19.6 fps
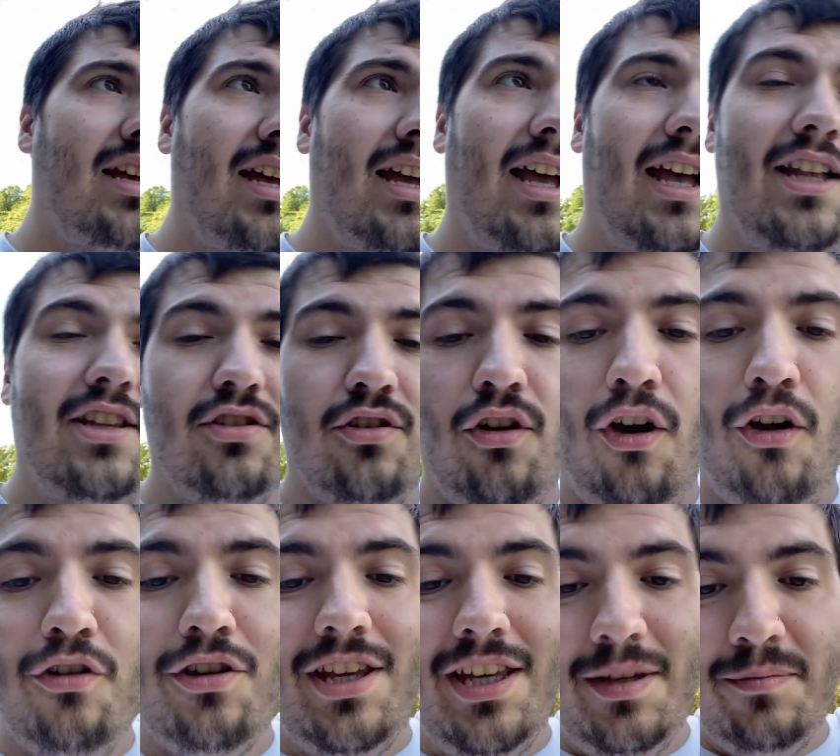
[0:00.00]
It's low
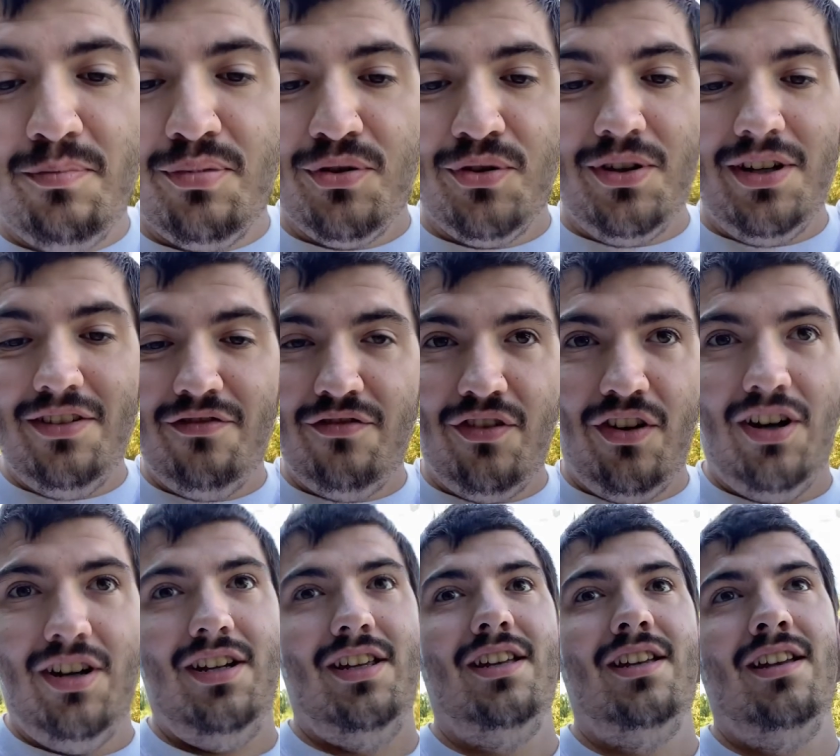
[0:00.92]
key pretty
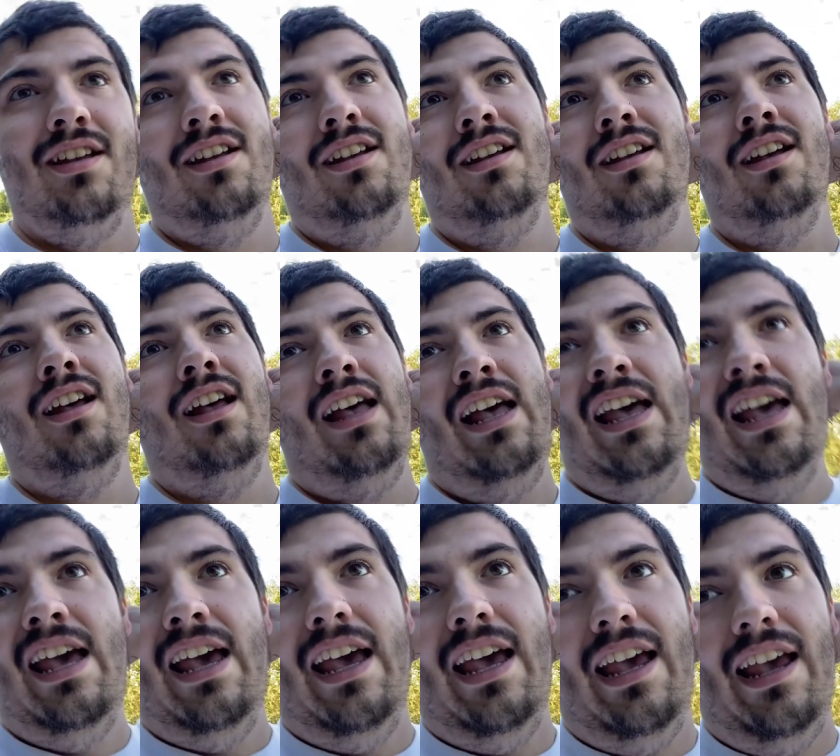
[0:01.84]
funny,
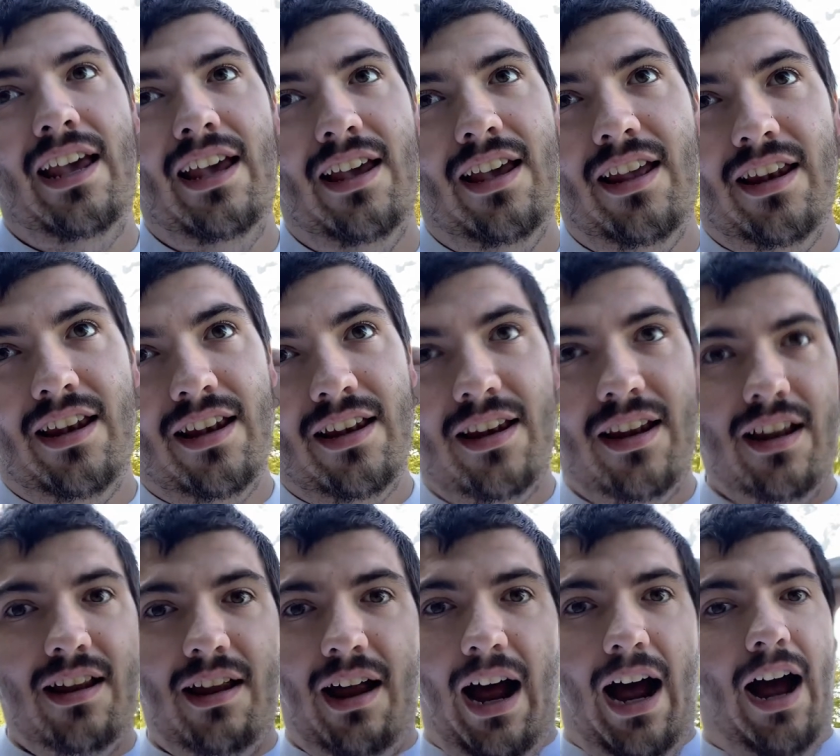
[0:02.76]
and
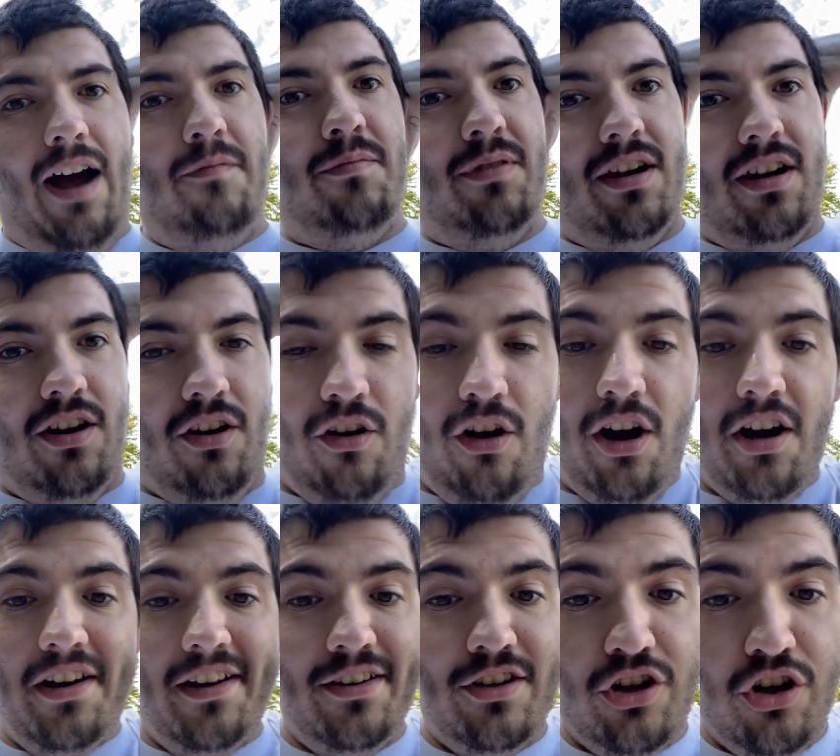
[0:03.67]
I've been in a lot
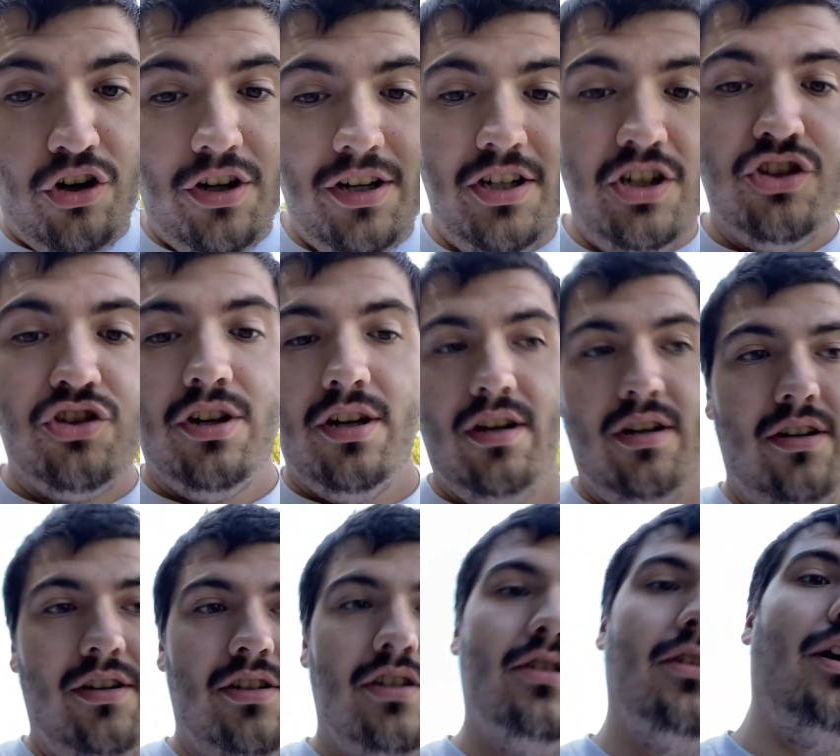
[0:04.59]
of dirty shitters,
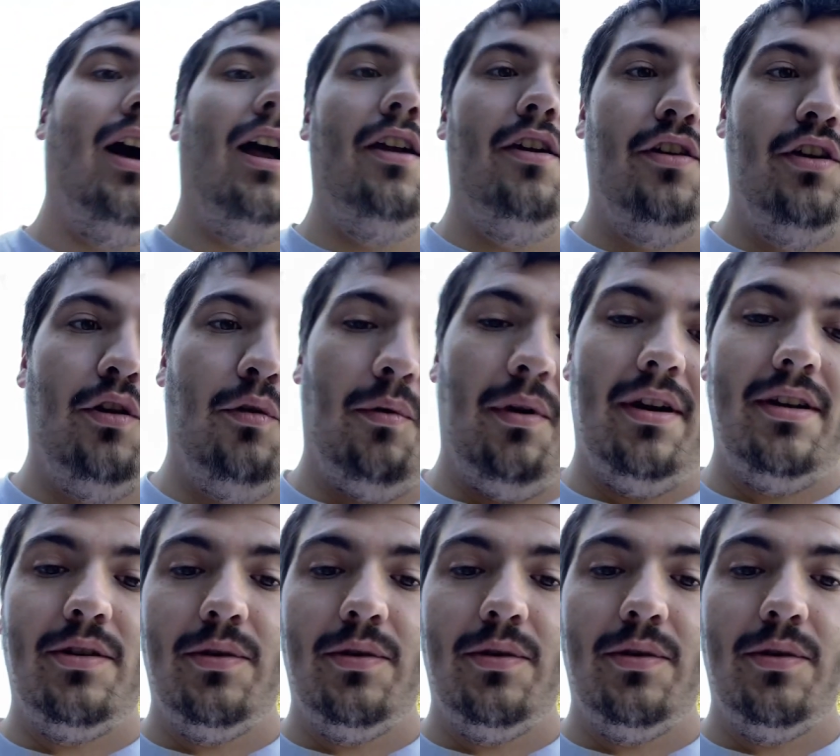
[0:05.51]
so I don't know what to